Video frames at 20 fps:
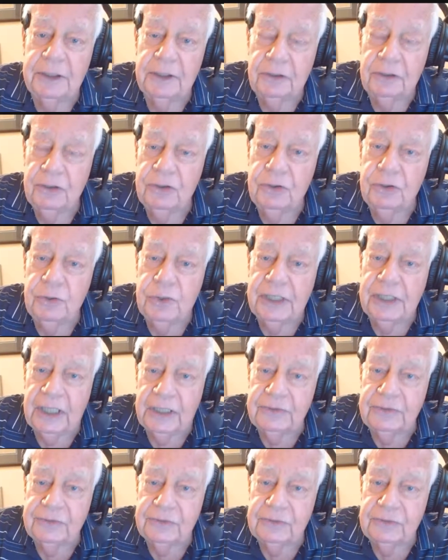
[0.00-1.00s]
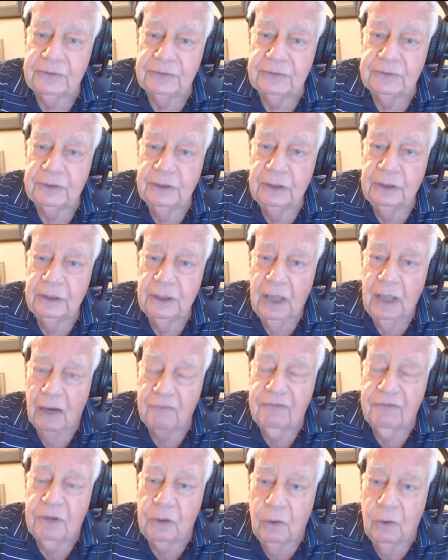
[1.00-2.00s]
new cases
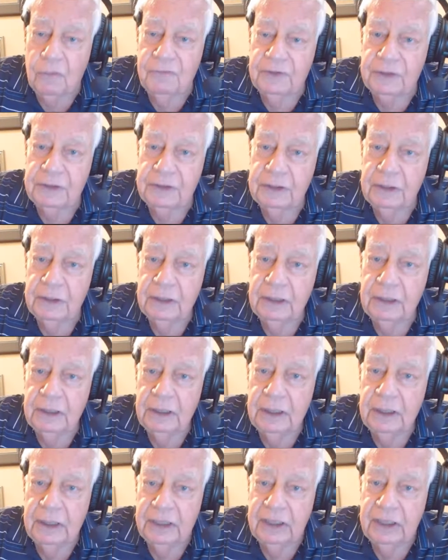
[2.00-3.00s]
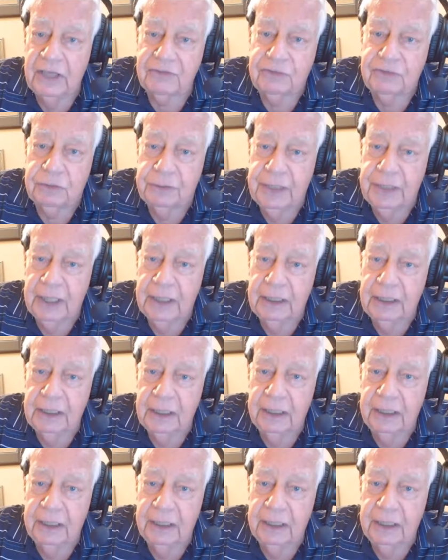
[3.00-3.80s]
of COVID yesterday in